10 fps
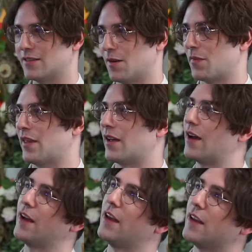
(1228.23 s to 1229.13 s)
something
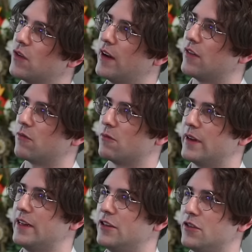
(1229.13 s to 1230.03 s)
i try to
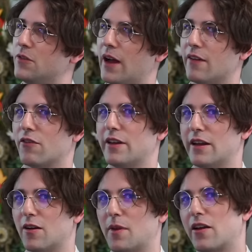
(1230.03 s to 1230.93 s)
redo every year
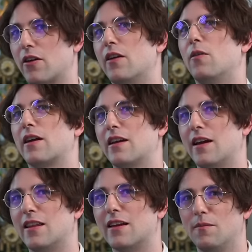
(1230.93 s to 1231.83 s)
i'm like okay what can i
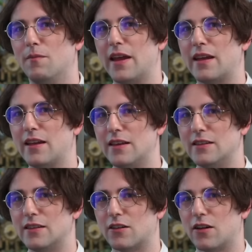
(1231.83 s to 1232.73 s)
like make
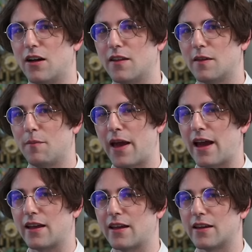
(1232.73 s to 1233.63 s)
easier on the
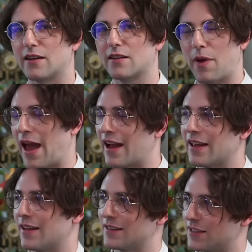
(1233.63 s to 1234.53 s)
back end
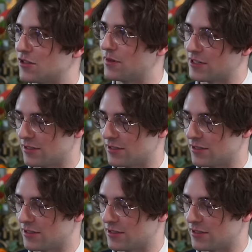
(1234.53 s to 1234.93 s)
packing situation